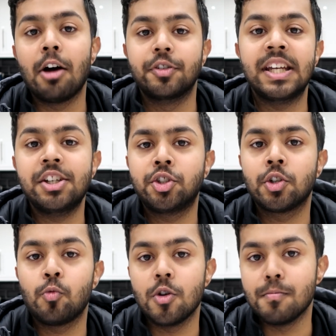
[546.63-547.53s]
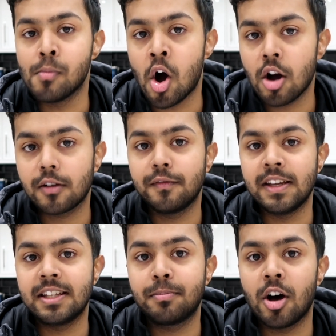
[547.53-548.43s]
our teacher would mark
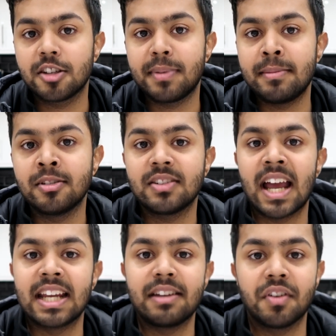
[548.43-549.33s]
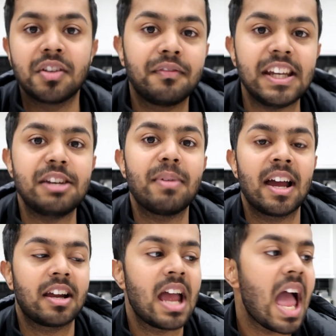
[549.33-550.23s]
these past papers and give us
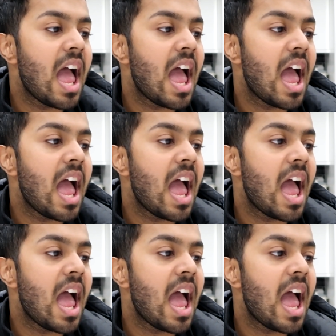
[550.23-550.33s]
feedback.